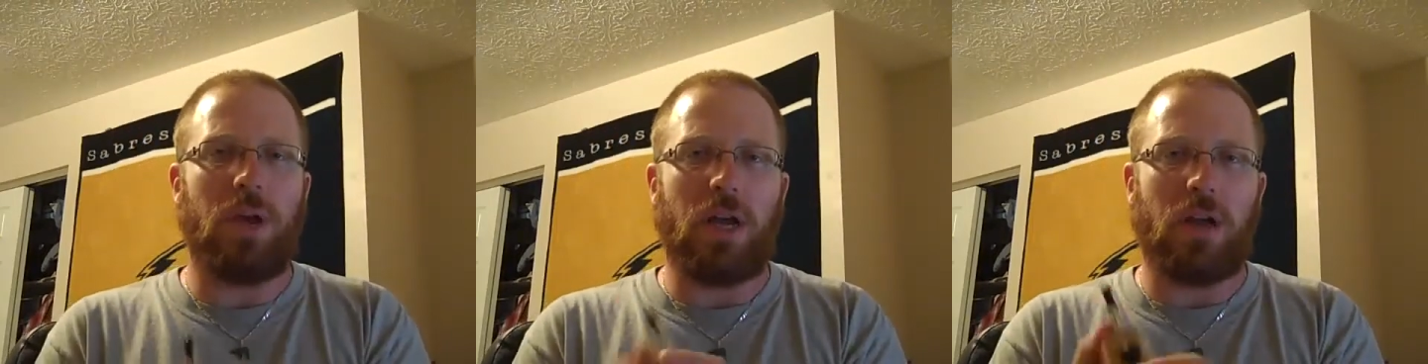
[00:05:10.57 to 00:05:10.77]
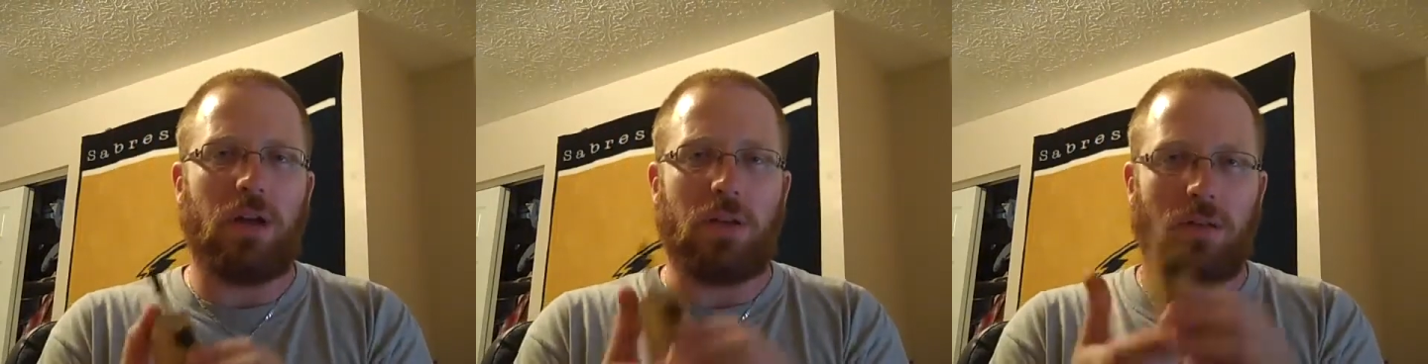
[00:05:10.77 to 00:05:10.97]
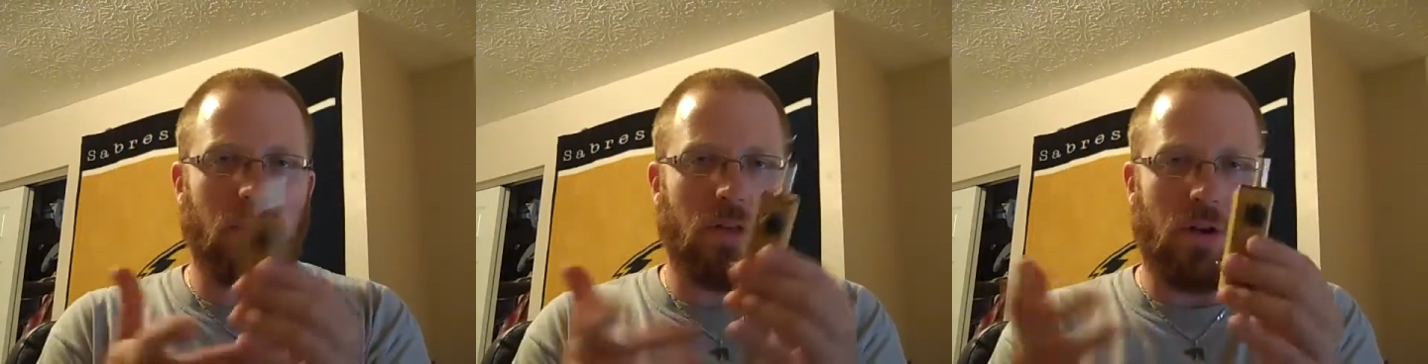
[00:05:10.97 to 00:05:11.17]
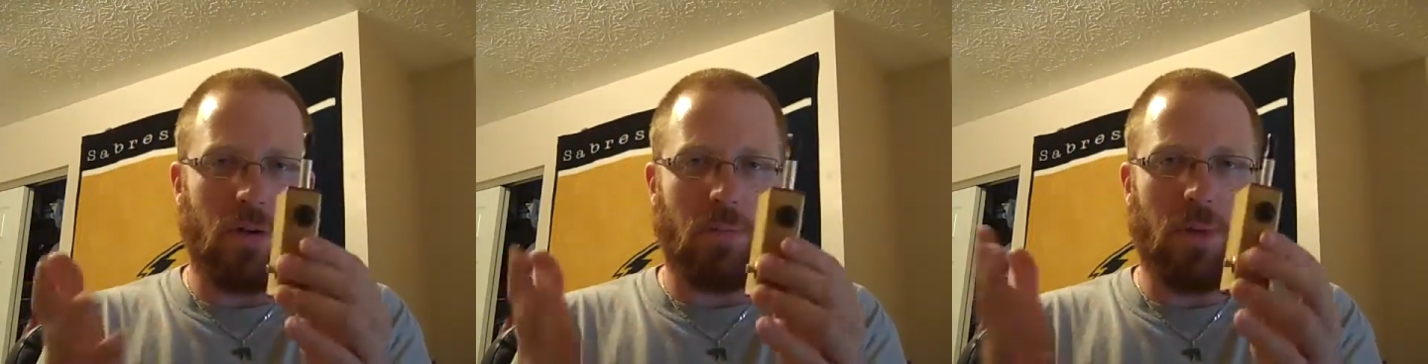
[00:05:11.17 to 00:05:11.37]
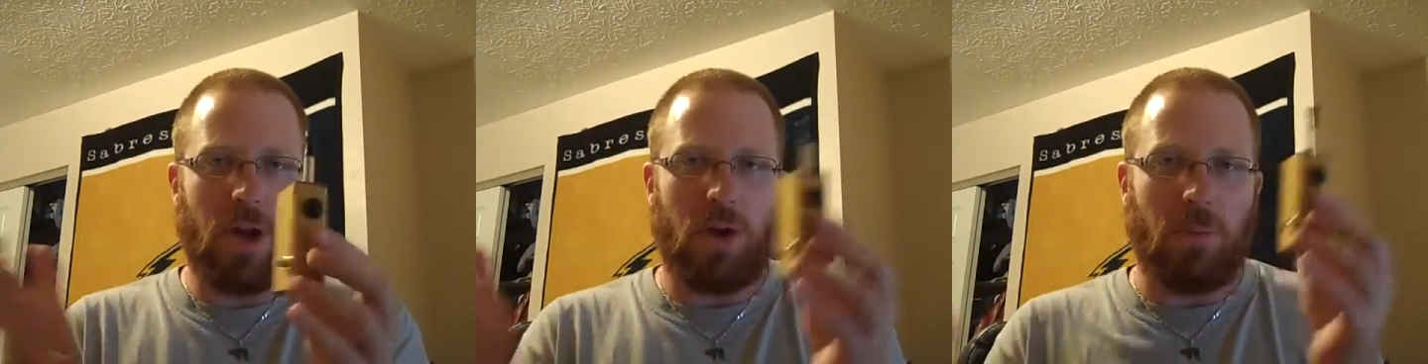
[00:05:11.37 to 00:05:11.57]

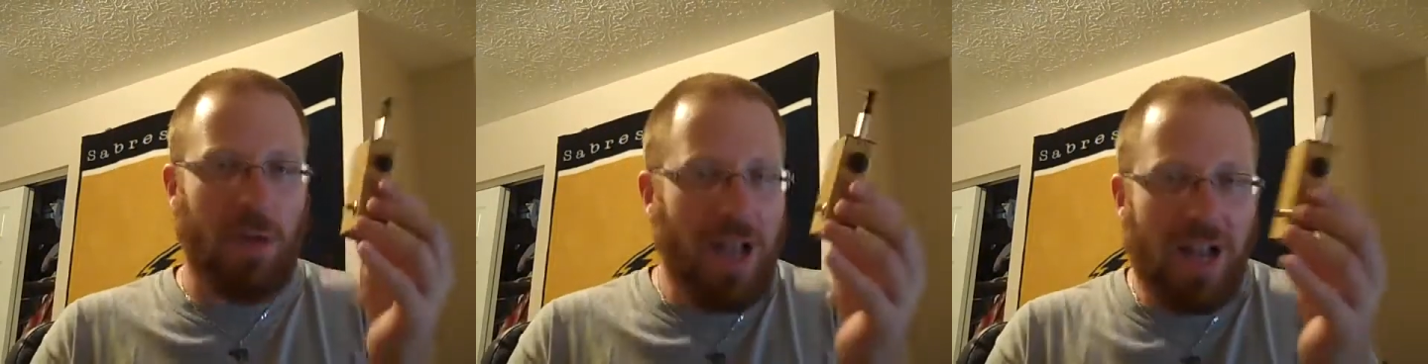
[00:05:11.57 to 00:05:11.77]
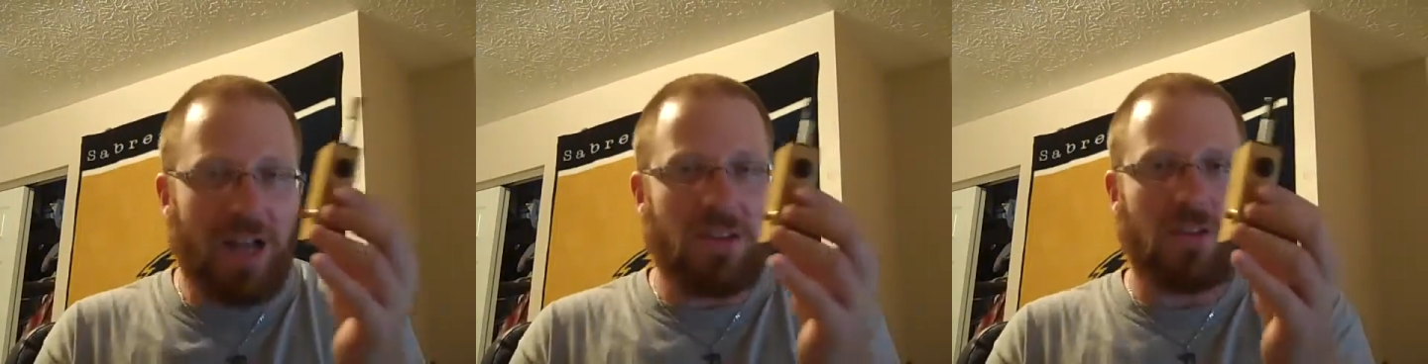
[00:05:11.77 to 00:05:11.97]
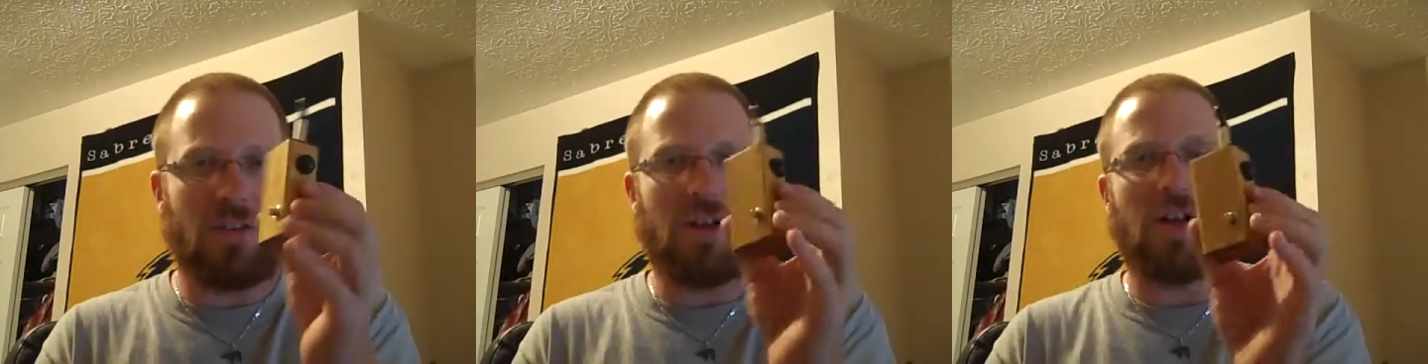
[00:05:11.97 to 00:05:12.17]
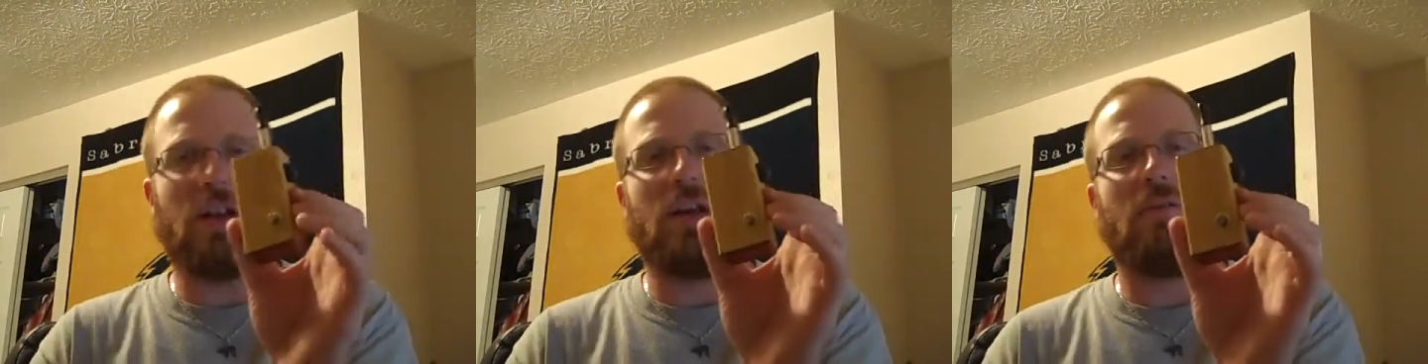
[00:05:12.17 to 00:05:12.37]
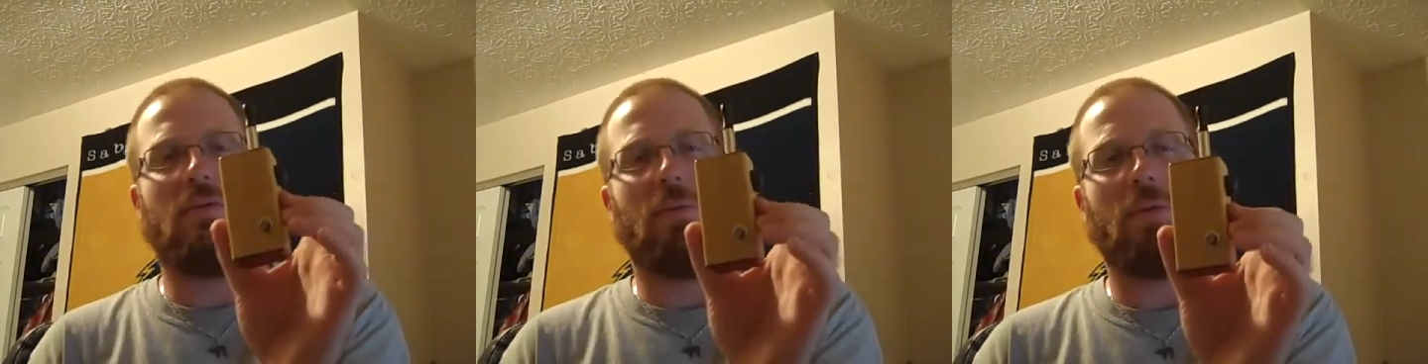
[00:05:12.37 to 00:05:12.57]
pair of pants, you're not
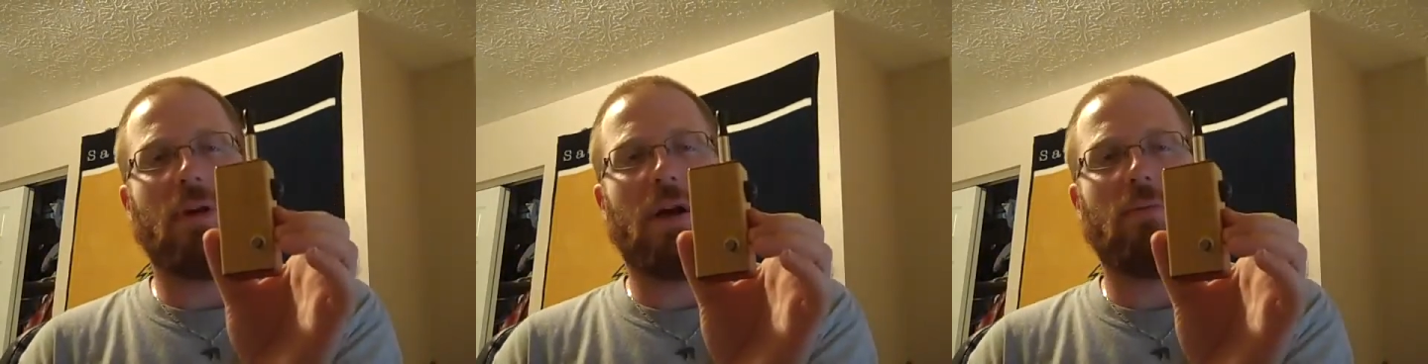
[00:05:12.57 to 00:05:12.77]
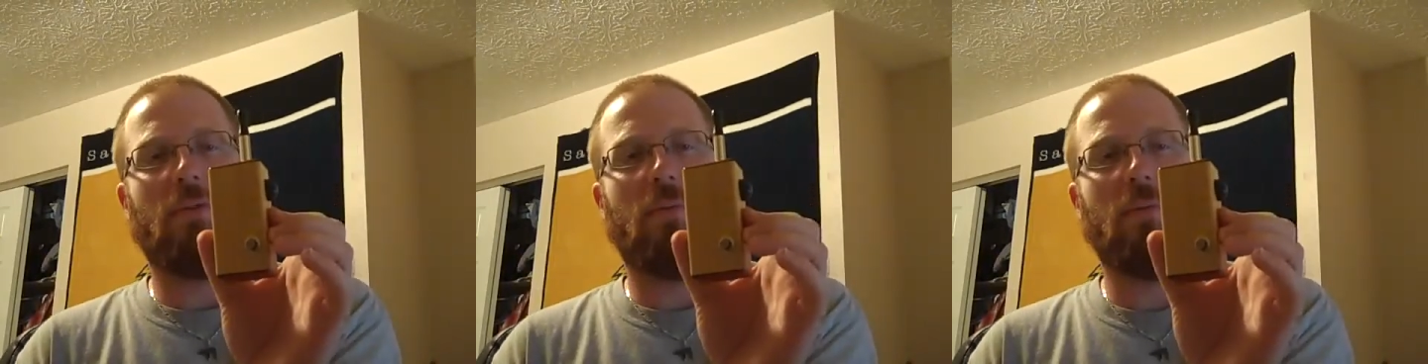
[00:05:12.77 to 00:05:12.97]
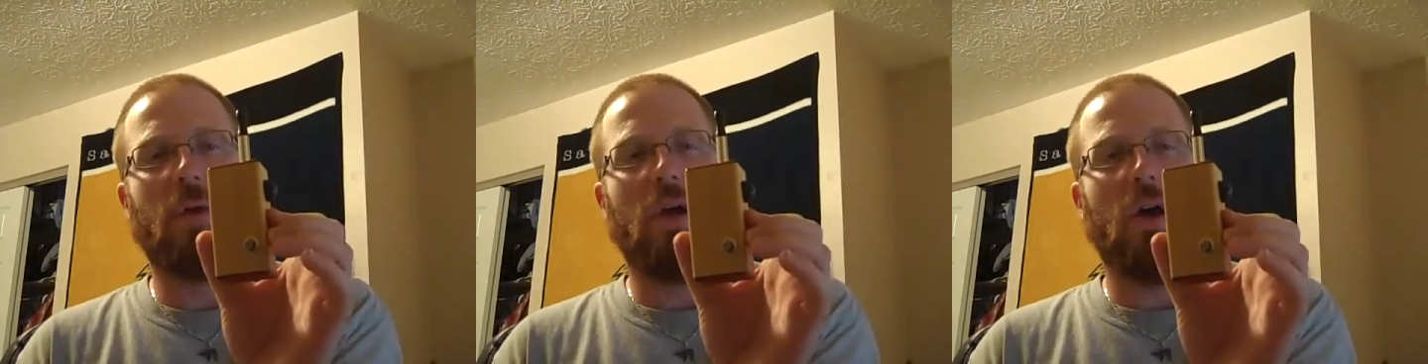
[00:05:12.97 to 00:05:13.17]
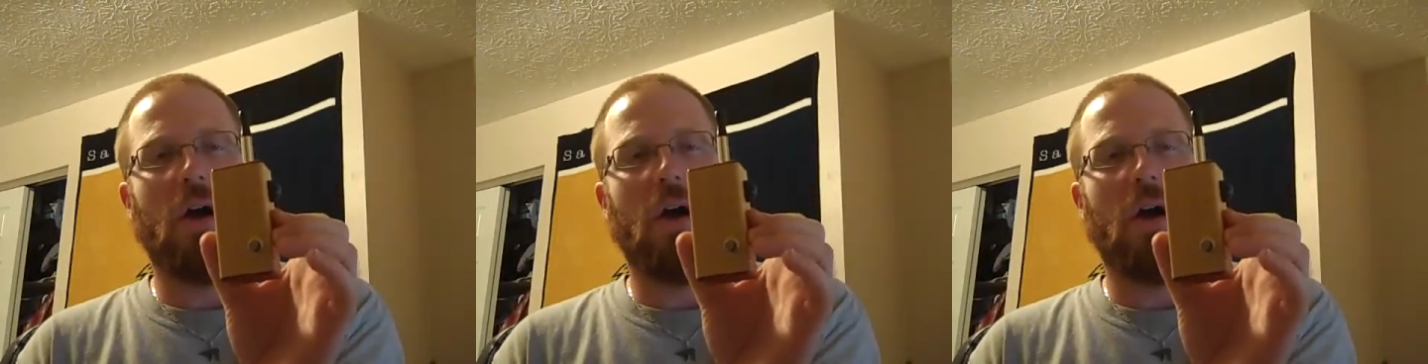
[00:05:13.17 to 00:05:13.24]
going to have a problem.